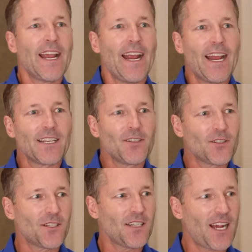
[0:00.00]
And
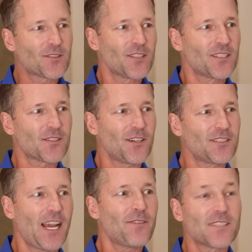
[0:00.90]
you could actually
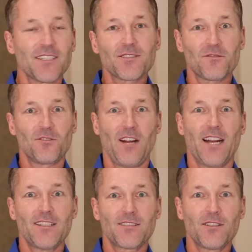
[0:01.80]
start to have a sense of
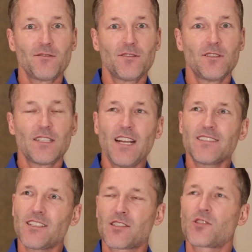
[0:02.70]
gratitude.
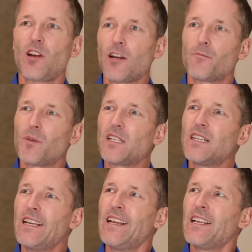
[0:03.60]
Not just start, but
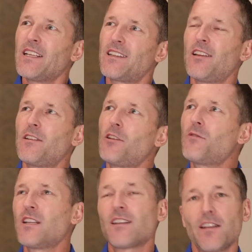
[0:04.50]
that you
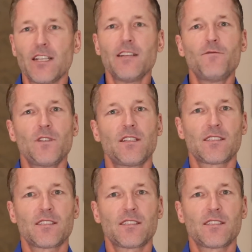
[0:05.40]
could live with a